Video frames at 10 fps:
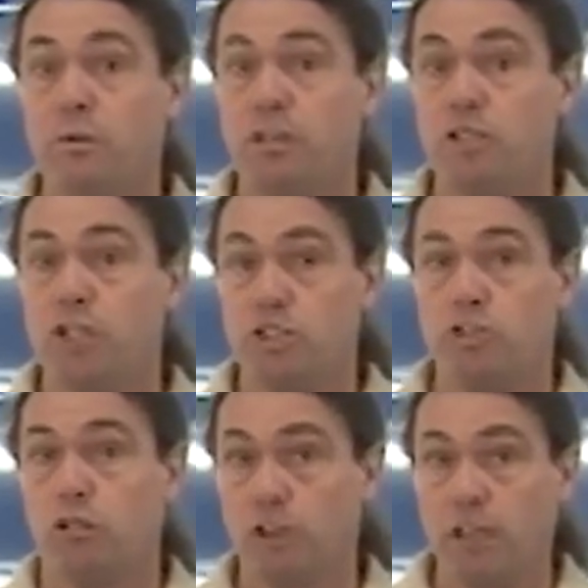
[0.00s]
what the
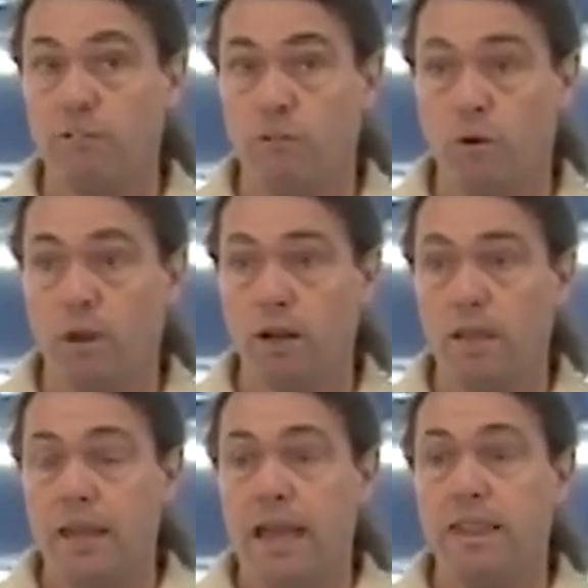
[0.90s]
judges are looking for,
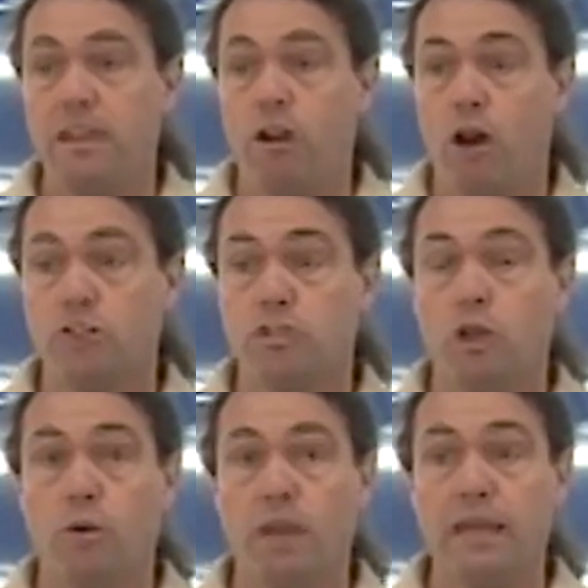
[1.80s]
and then
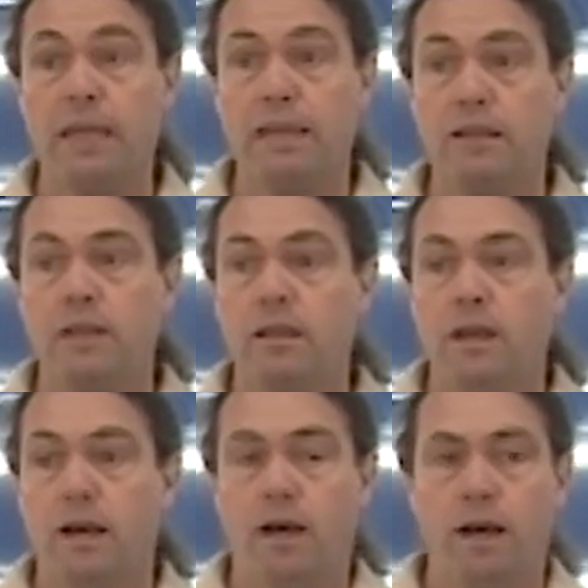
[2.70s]
also in
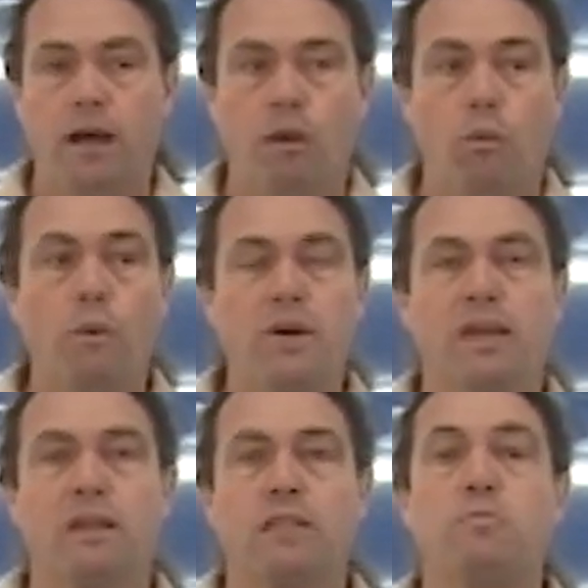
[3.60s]
what we
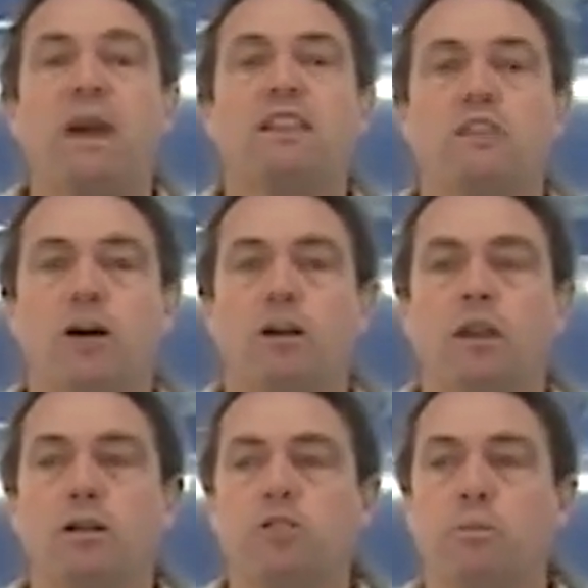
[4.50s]
expect the
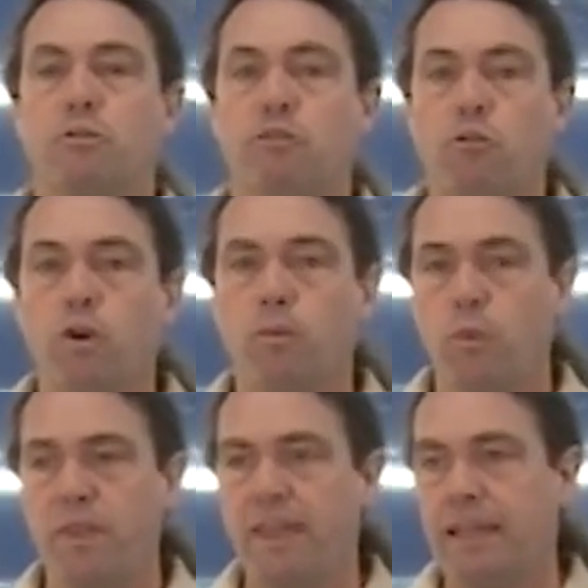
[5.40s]
dog to
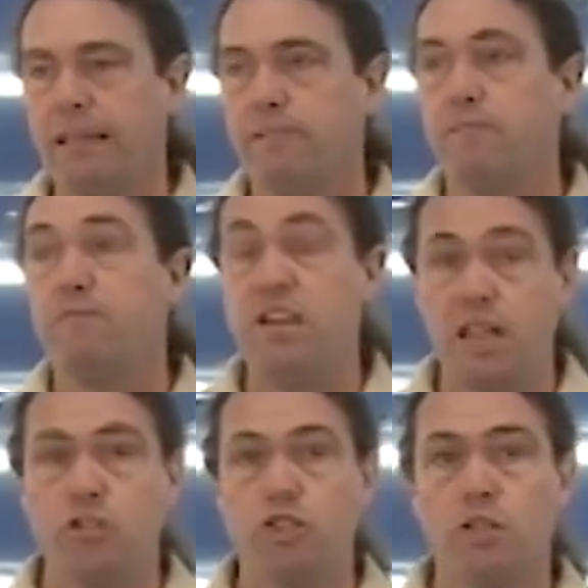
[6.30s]
perform when they
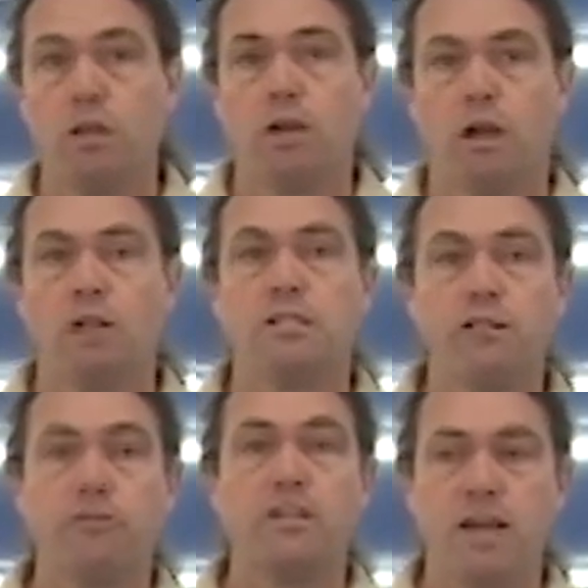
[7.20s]
finish, are
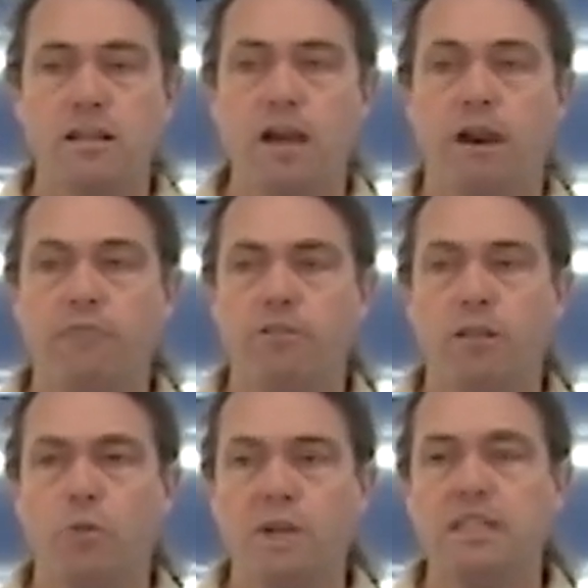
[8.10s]
different enough
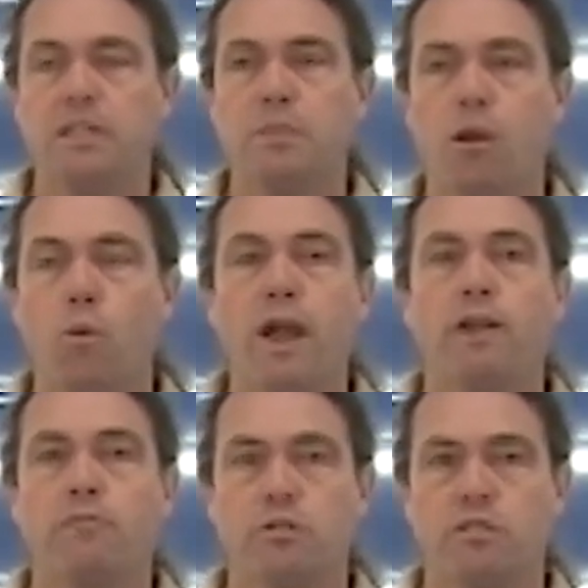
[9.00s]
that we need to be
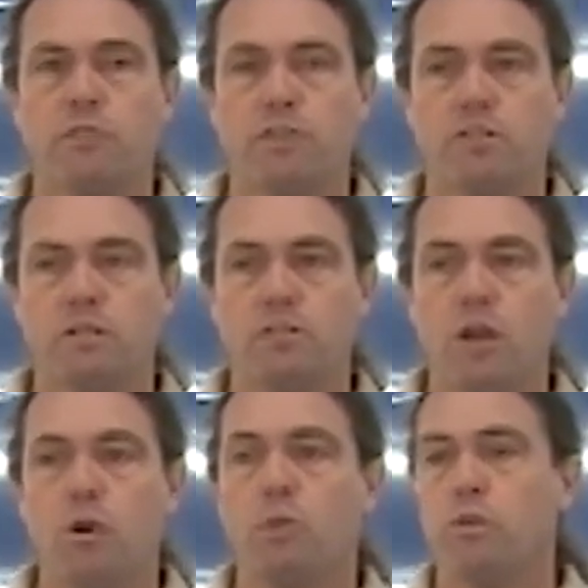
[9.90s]
aware of those differences
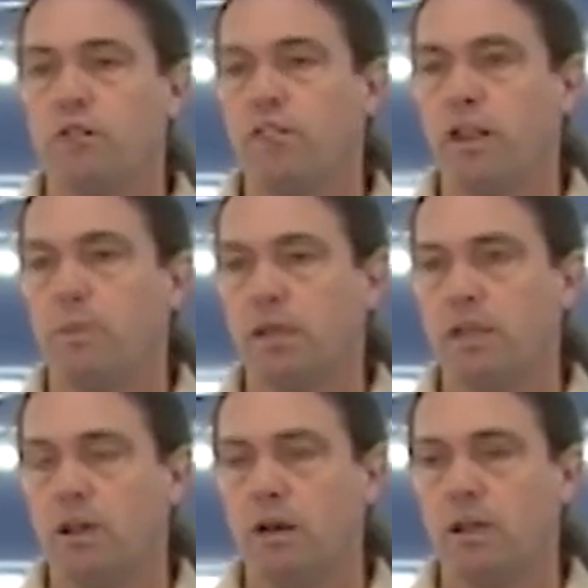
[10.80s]
when we're developing
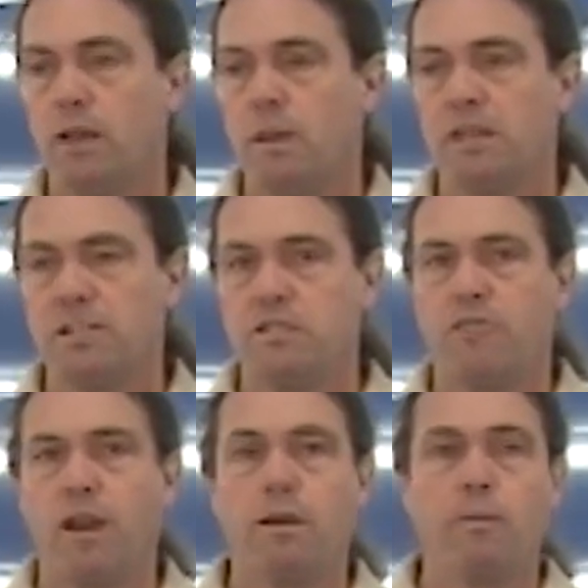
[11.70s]
a dog. Because
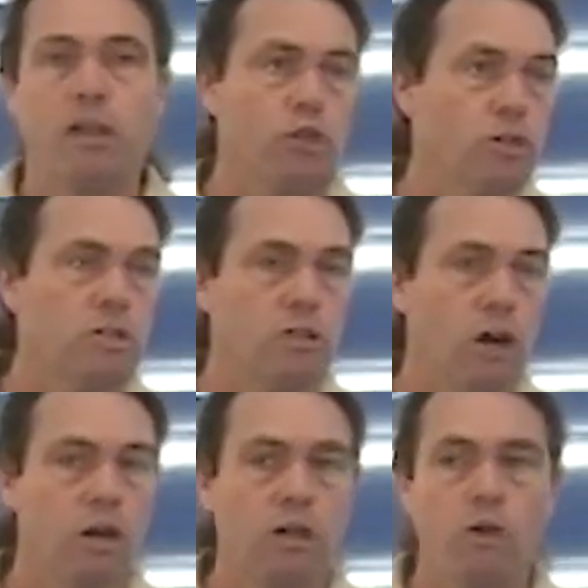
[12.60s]
if I'm my Schutzen
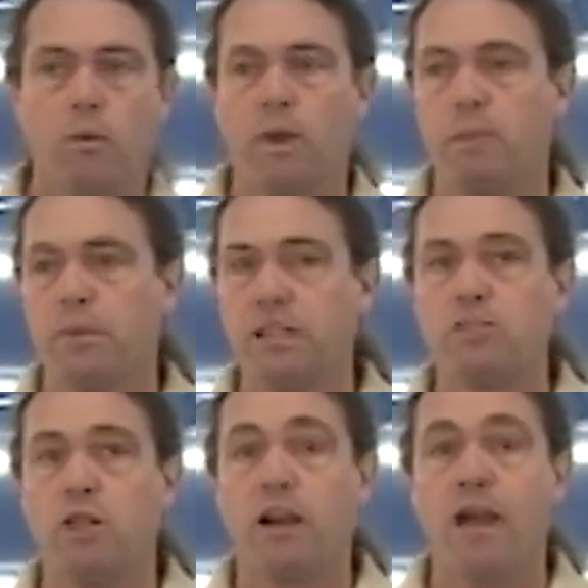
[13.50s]
dog or my
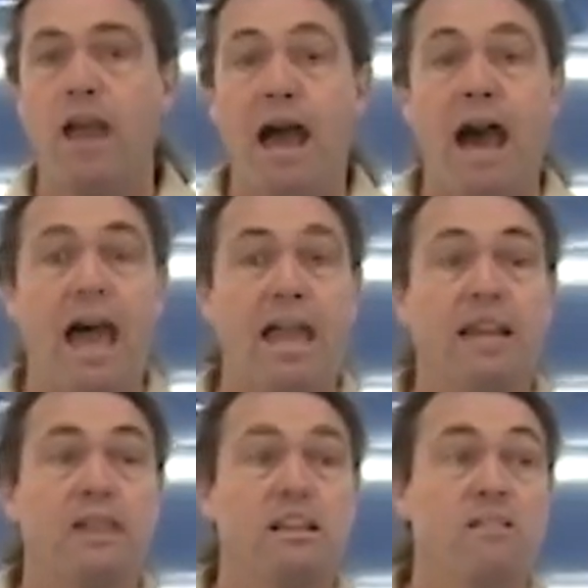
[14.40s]
police dog,
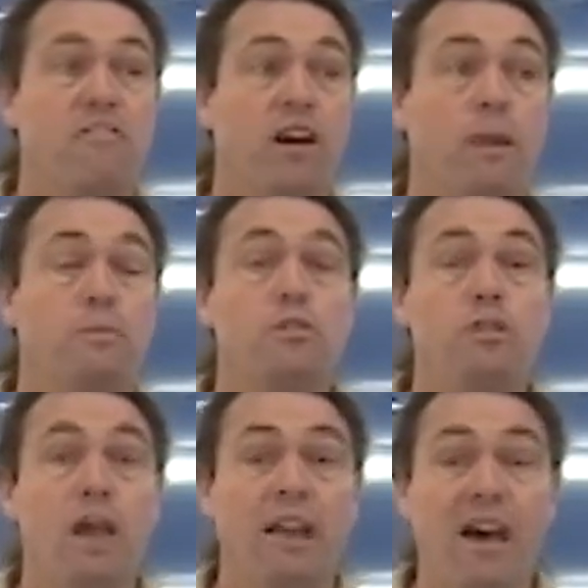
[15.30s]
I
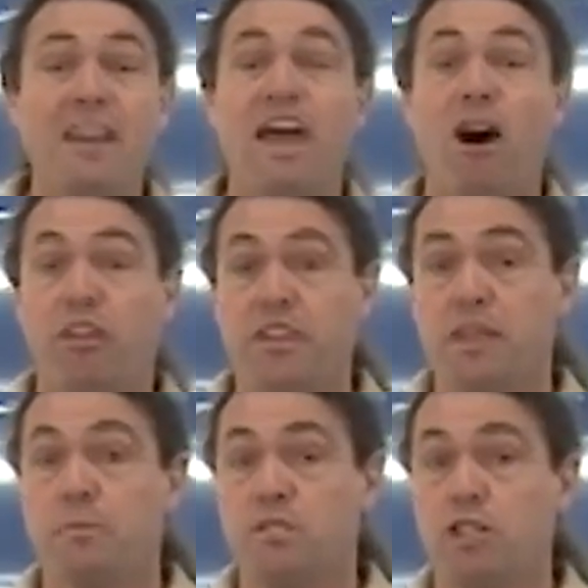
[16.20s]
develop an
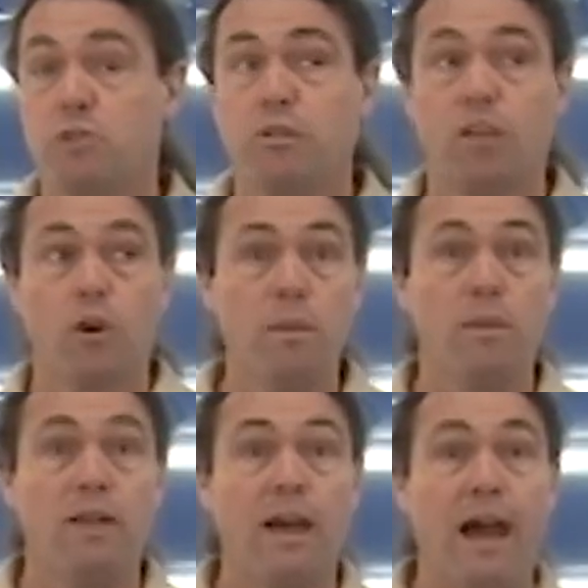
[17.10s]
unhealthy obsession with the
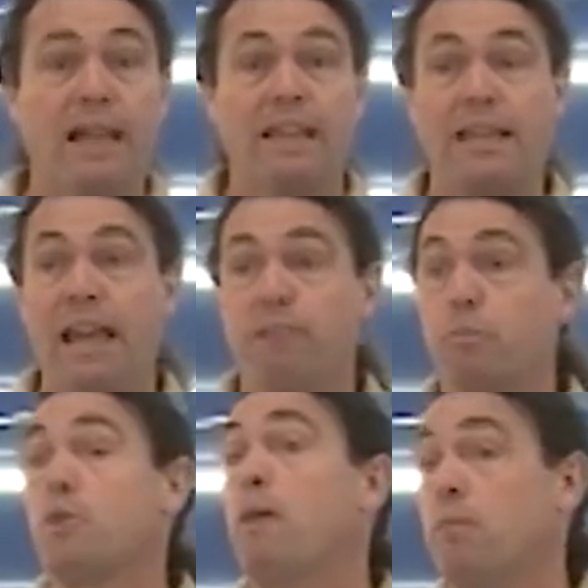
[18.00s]
equipment, I can
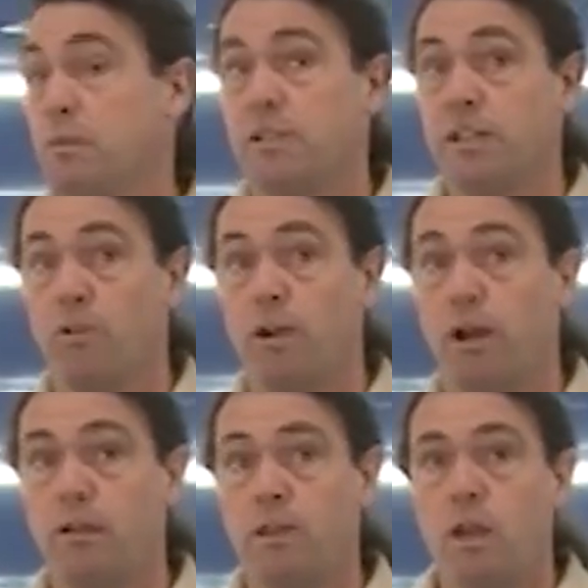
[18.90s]
have problems later
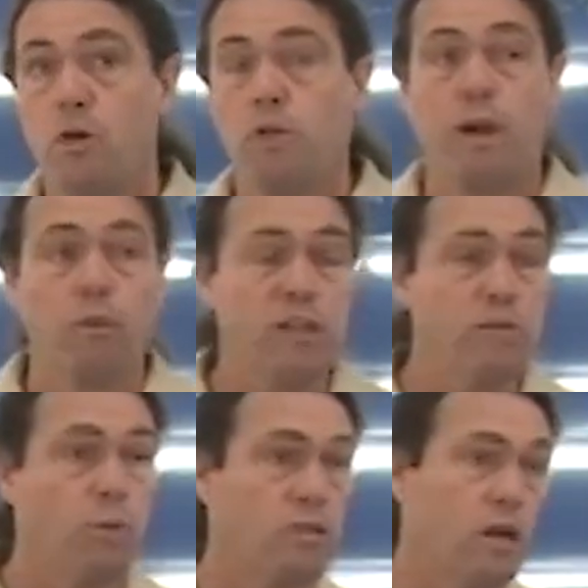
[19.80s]
on. With my ring
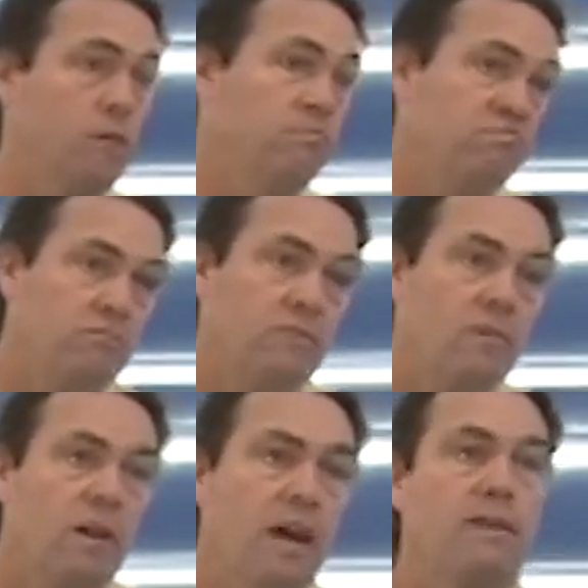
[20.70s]
sport dog,
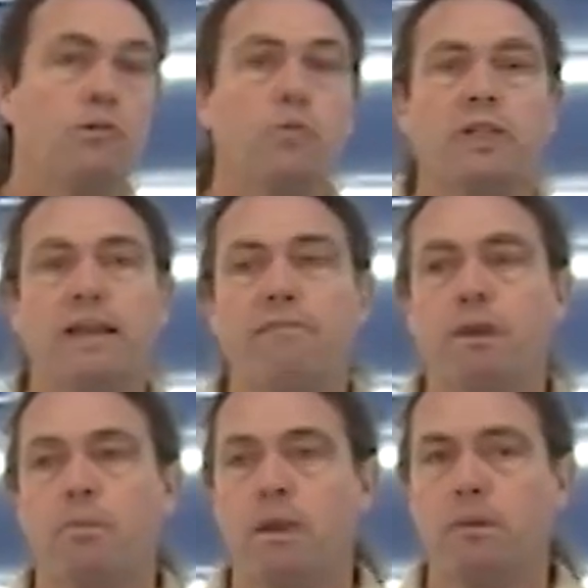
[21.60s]
I never really have
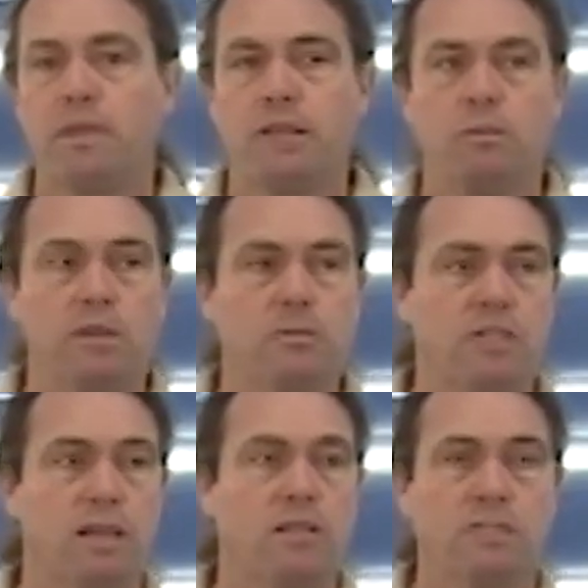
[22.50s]
that problem. He can be
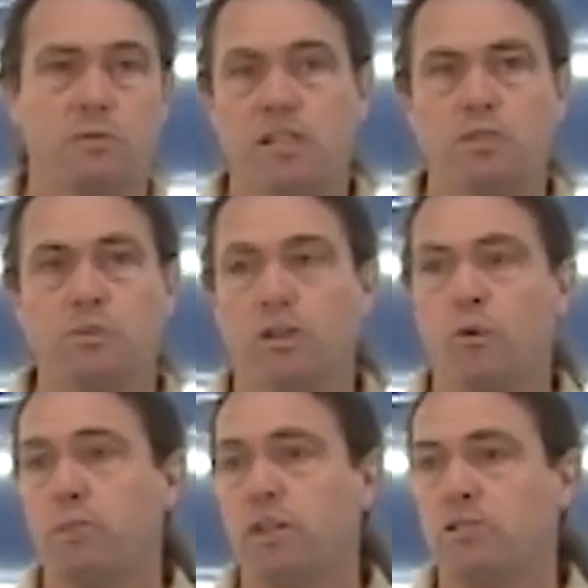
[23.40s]
as obsessed with
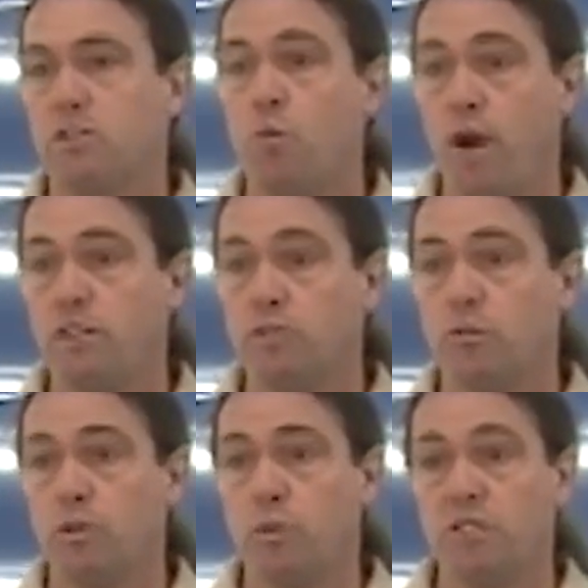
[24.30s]
equipment as he wants.
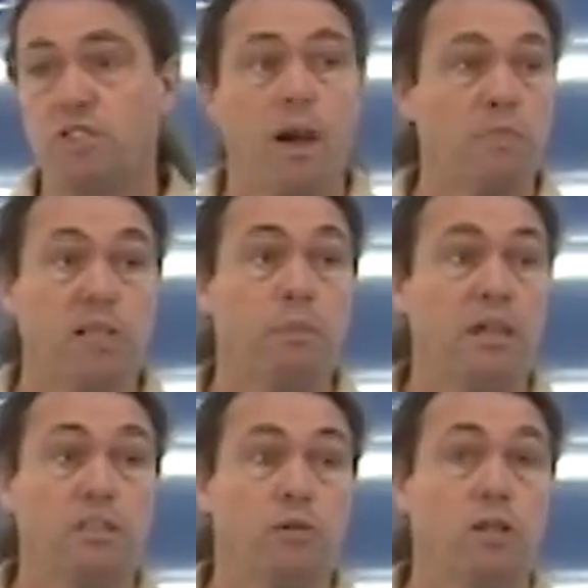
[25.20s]
We stop
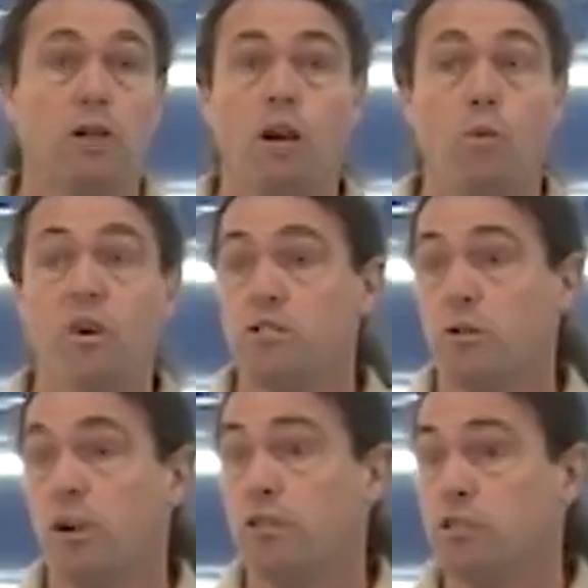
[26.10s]
slipping it to the dog once they're on the